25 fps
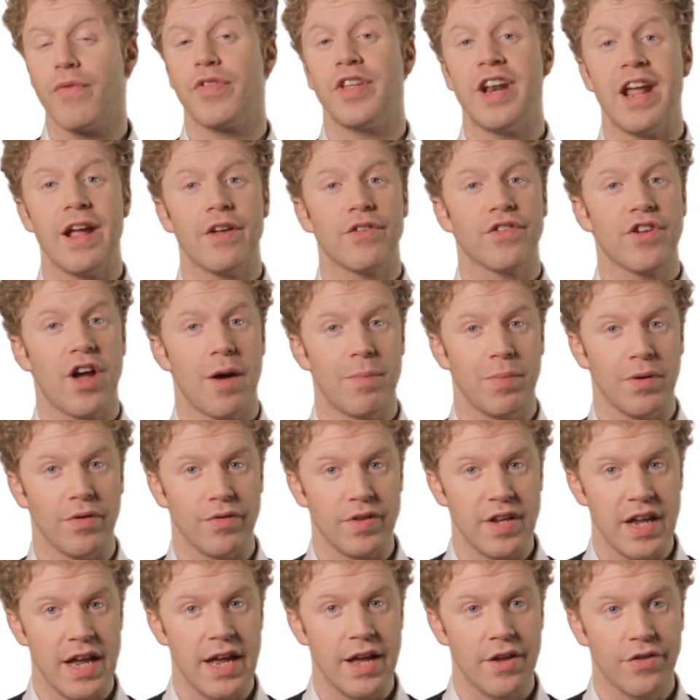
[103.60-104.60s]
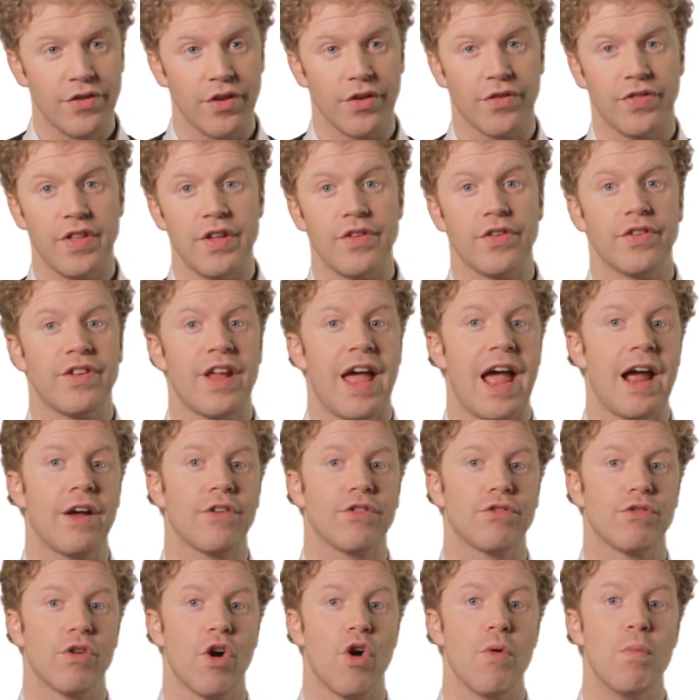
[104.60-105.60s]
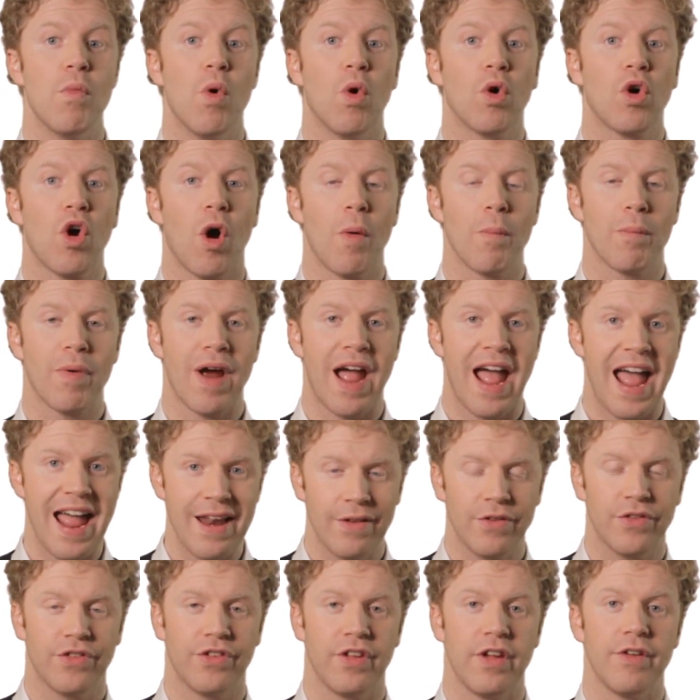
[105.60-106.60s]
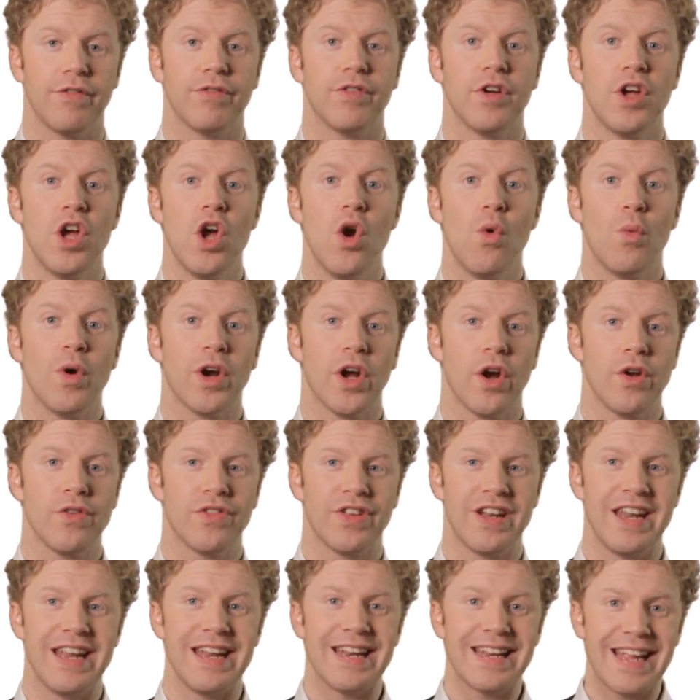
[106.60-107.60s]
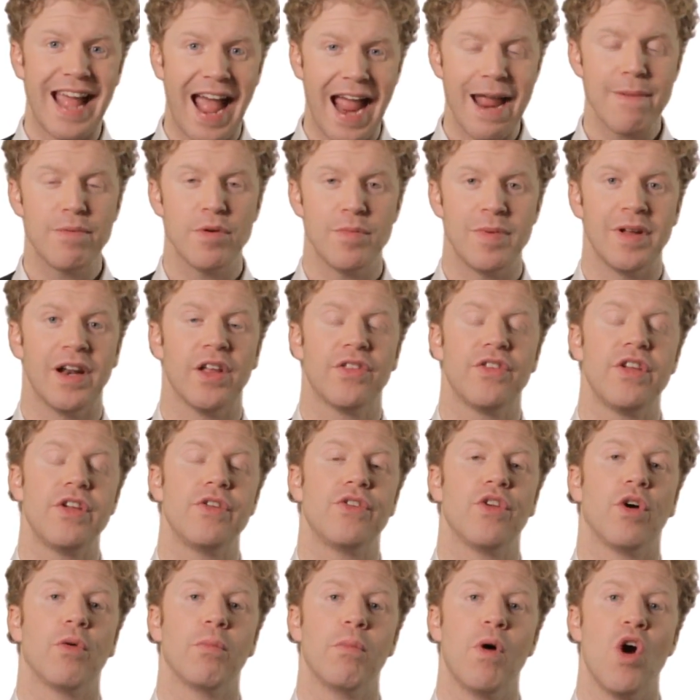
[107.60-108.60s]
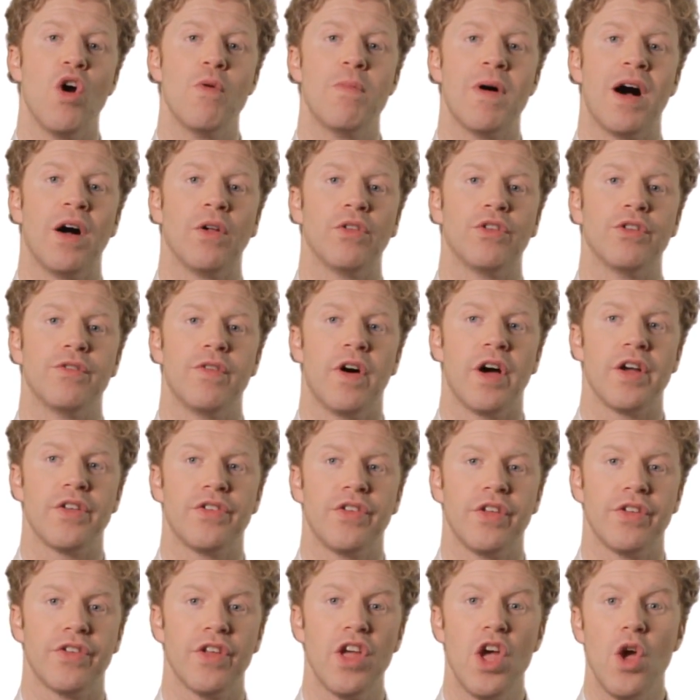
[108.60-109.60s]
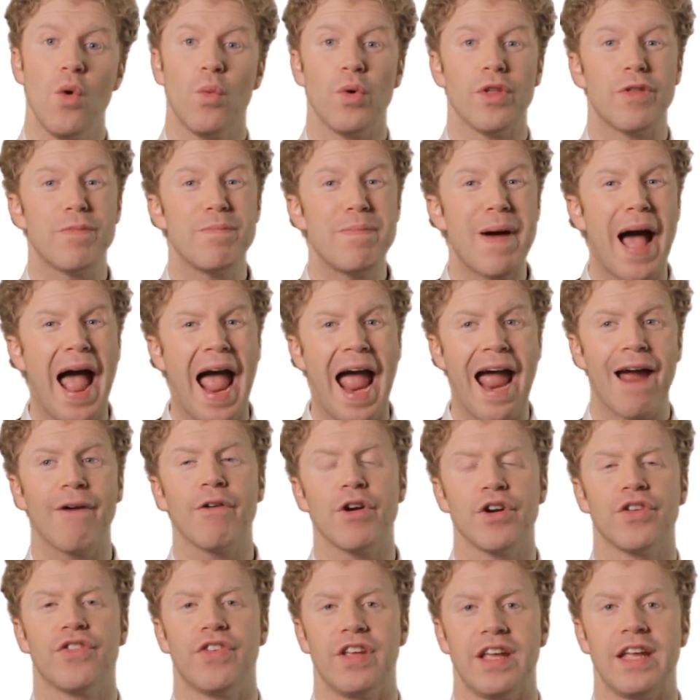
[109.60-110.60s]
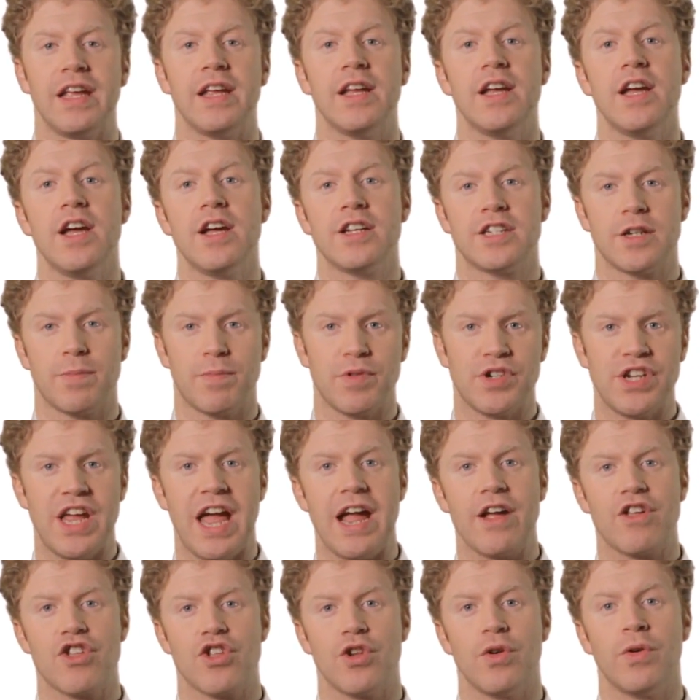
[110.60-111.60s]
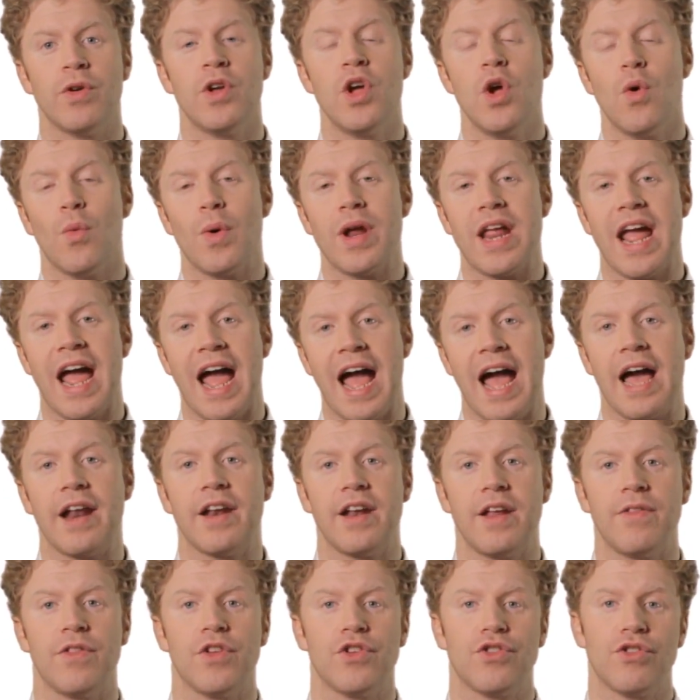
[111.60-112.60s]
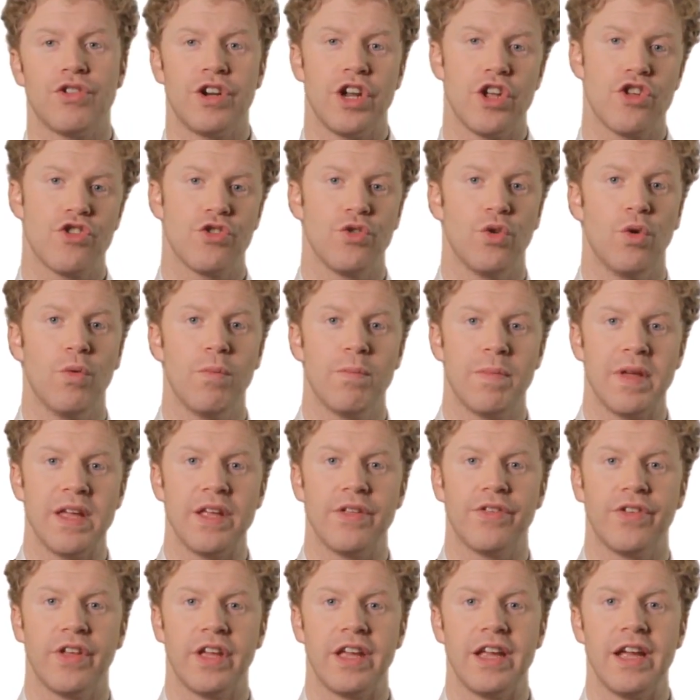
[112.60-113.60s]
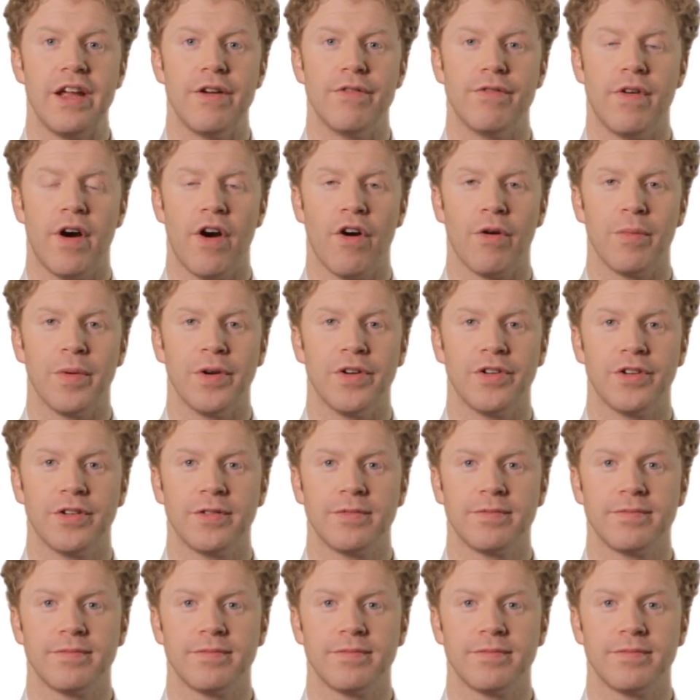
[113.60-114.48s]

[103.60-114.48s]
over the next couple of years, as these attacks grow more comprehensive, we're going to need capabilities on mobile devices with parity to protection we had in the traditional PC environment.